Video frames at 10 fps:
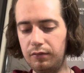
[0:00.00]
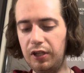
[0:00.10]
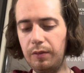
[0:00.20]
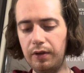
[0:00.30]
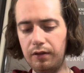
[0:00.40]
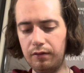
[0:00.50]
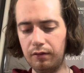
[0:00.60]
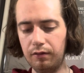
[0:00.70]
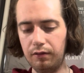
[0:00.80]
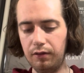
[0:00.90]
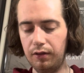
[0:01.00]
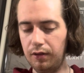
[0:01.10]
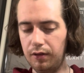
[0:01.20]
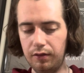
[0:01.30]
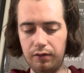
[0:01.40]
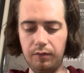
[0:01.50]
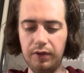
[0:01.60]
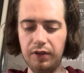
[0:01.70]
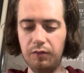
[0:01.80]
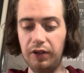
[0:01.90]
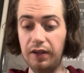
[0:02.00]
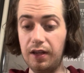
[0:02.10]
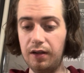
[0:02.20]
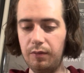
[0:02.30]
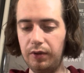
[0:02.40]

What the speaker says: email. So I'm gonna have to bring that up